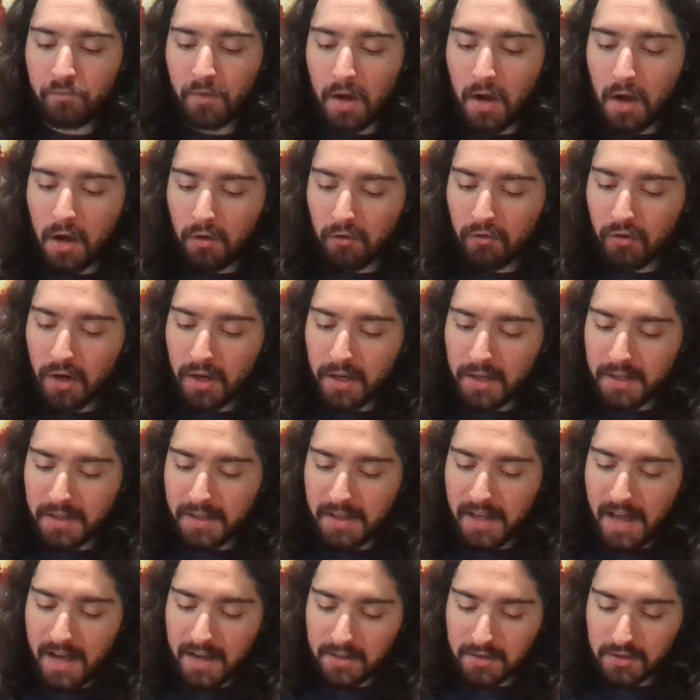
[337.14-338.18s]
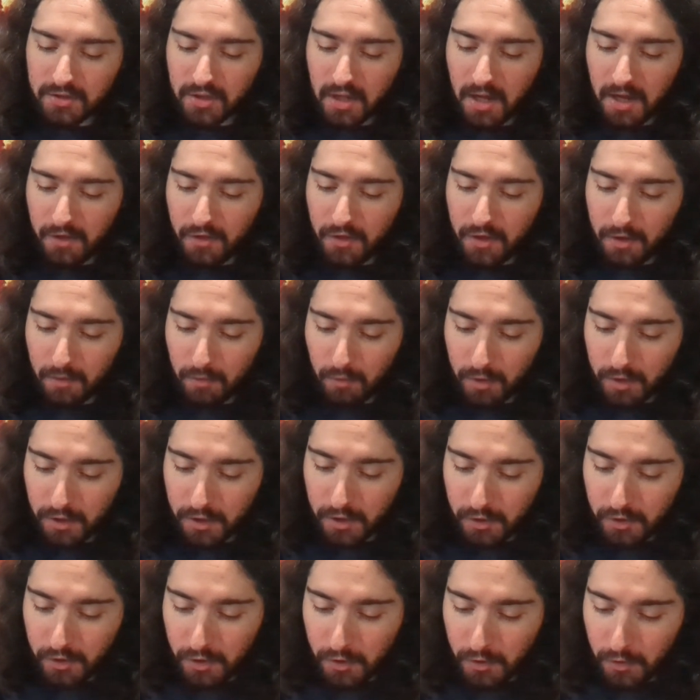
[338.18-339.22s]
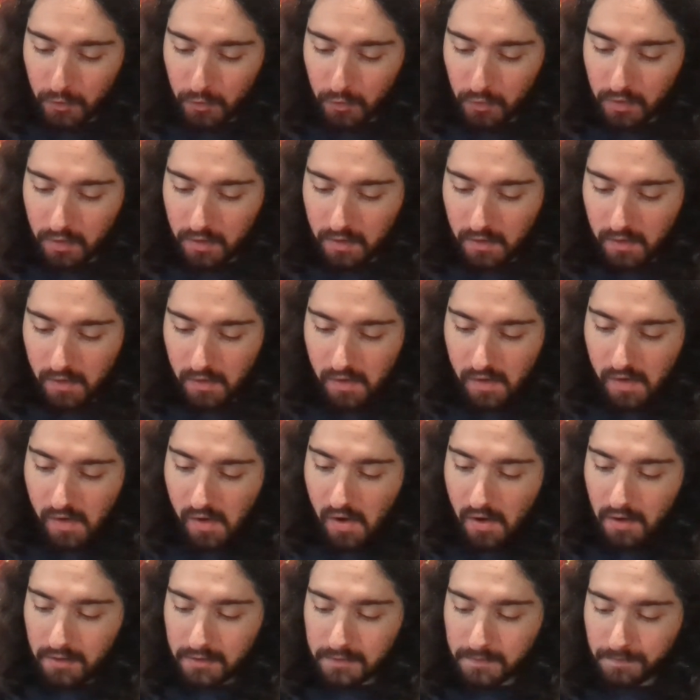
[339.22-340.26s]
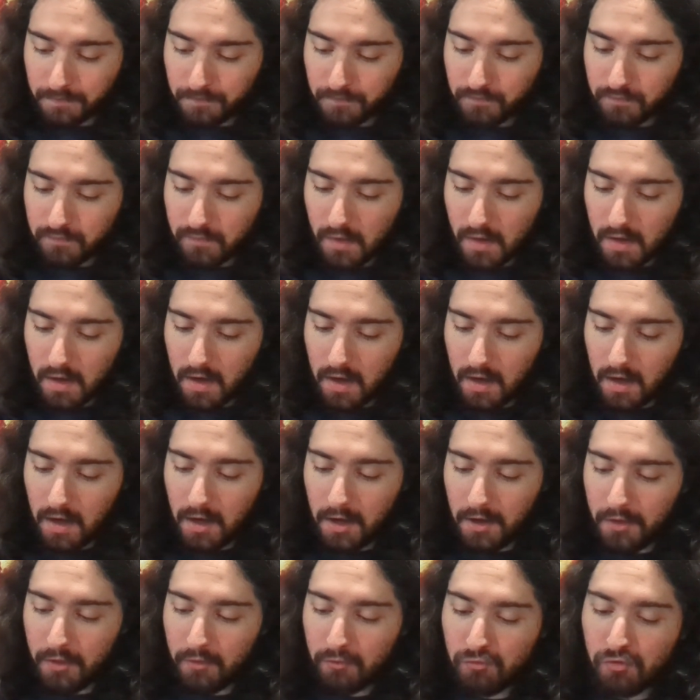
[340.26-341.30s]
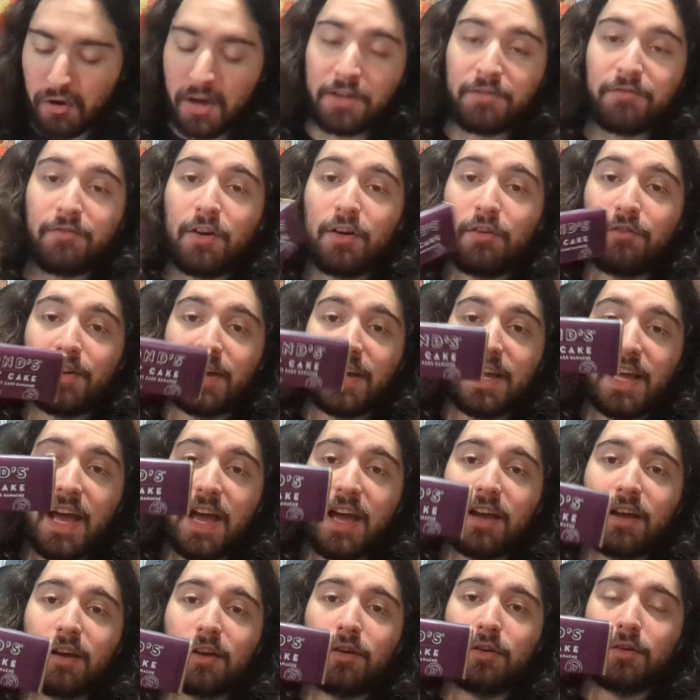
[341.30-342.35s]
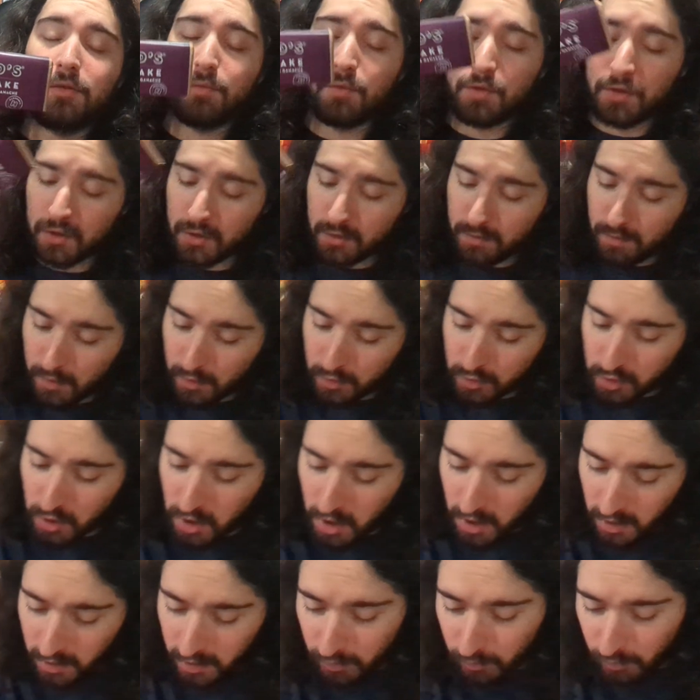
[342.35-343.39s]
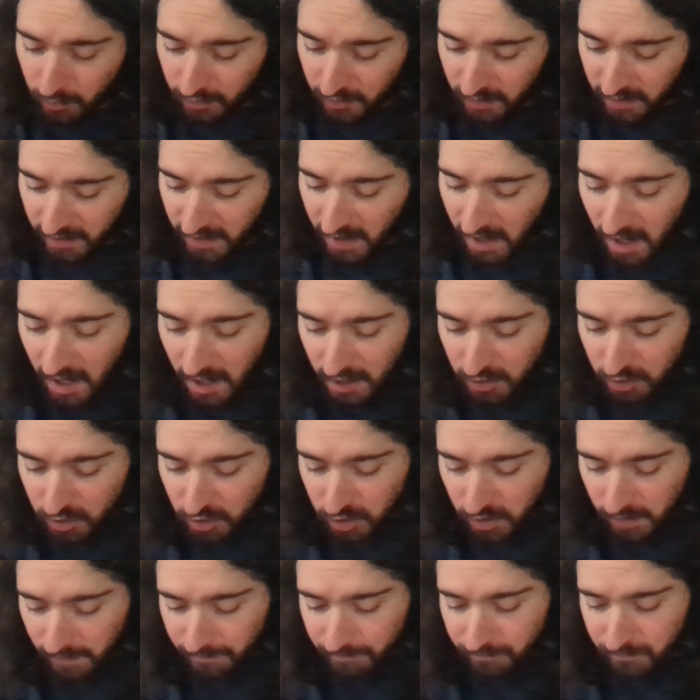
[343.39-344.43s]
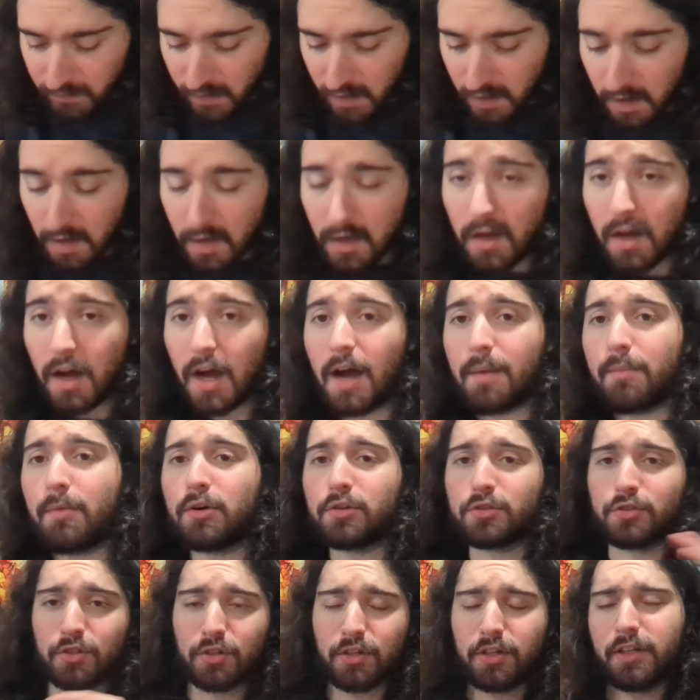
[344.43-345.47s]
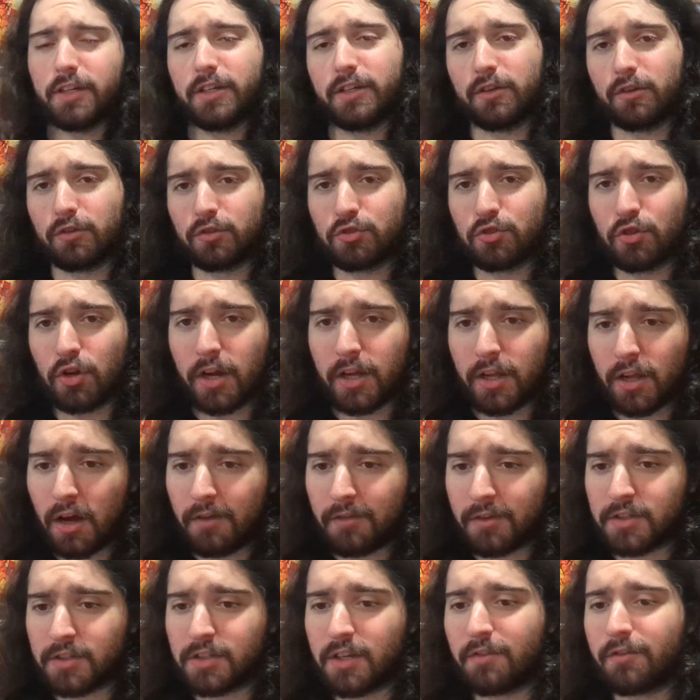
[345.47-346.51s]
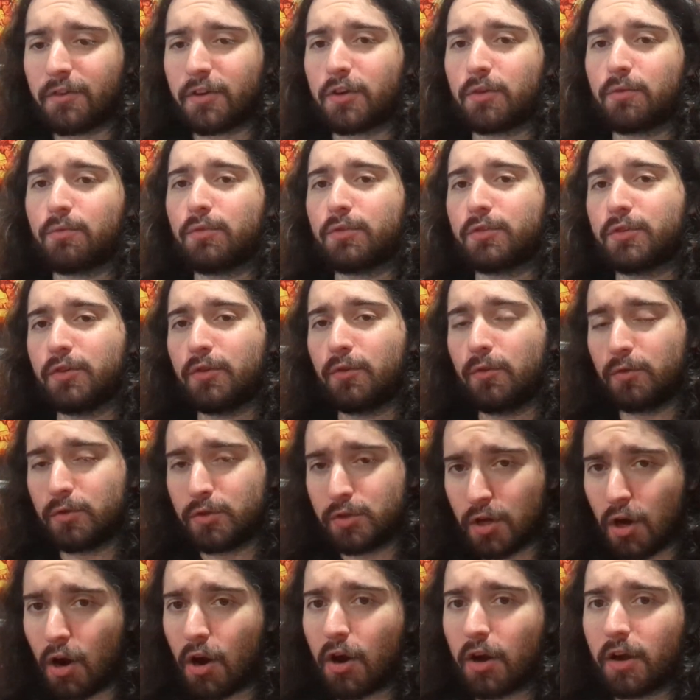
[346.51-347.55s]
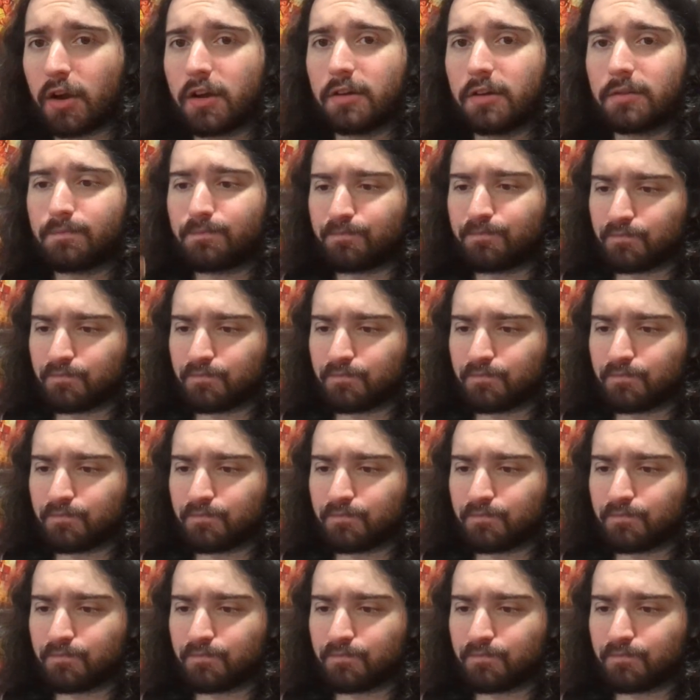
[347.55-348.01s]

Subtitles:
Alright, next I think we're going to do the red velvet cake, which is milk chocolate with ganache. I'm also going to, trade off because I figure we'll do dark,